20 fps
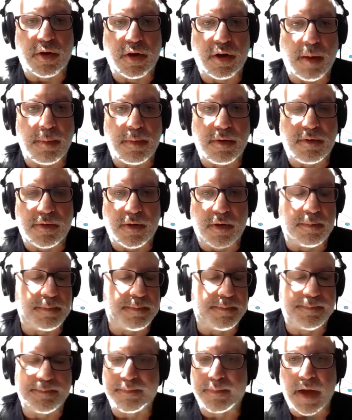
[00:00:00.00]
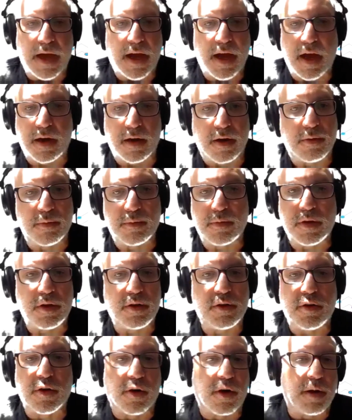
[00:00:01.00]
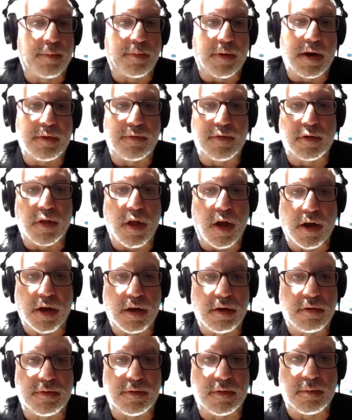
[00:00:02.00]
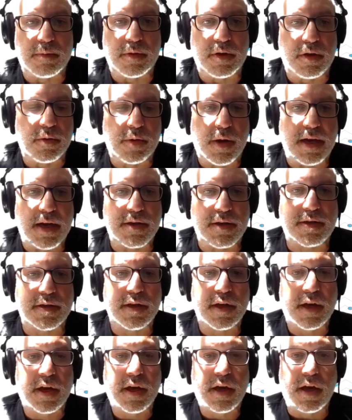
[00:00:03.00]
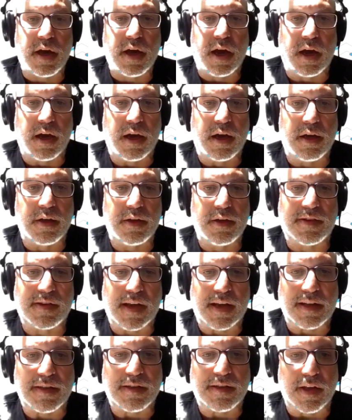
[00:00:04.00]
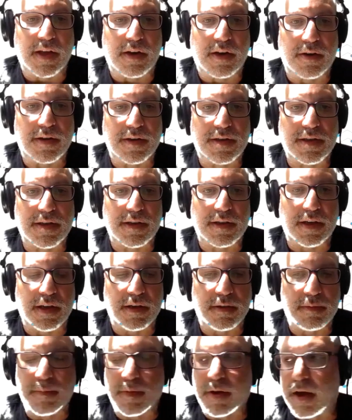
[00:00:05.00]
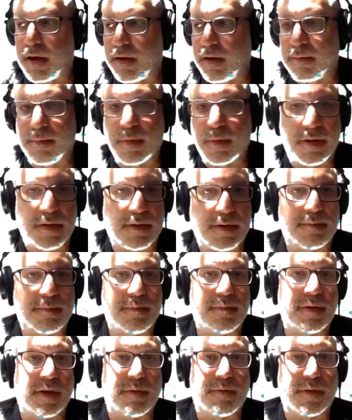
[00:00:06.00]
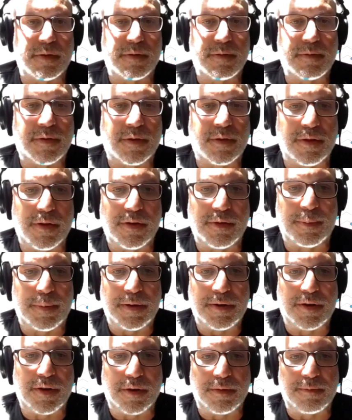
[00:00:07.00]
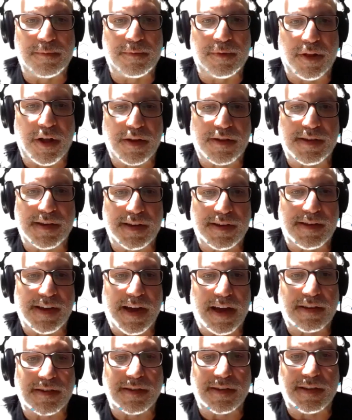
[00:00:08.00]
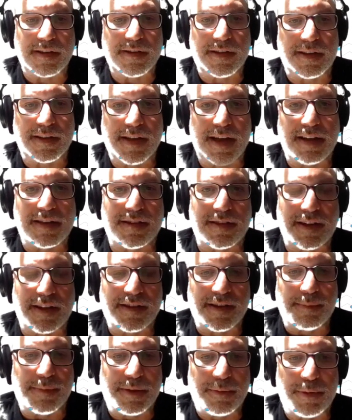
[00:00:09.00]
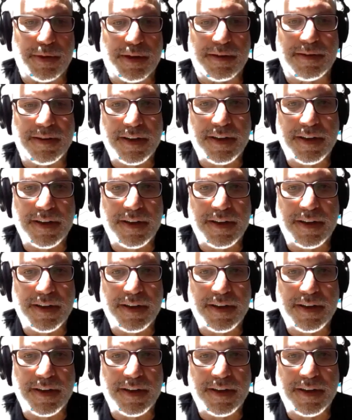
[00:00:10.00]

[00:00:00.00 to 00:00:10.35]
coming from, I don't know, Europe, right? If you're logging in from the US, seconds later, it's like I think I've heard of those being called velocity attacks and things like that. So that's something we can